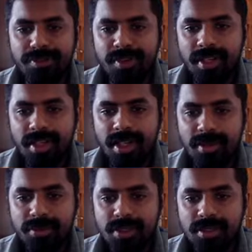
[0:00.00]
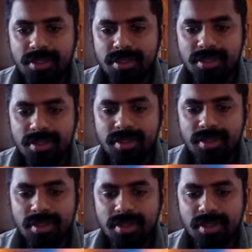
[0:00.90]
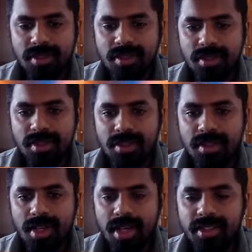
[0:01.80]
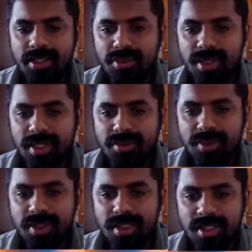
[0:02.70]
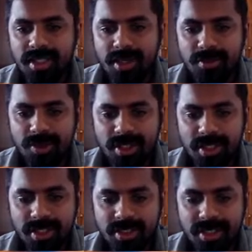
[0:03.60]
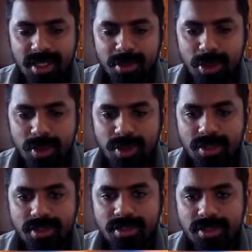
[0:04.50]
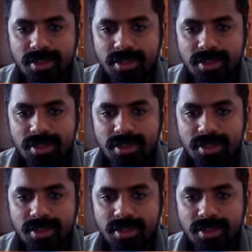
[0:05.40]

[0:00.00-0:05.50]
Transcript: king captures, I think we can win that game very easily because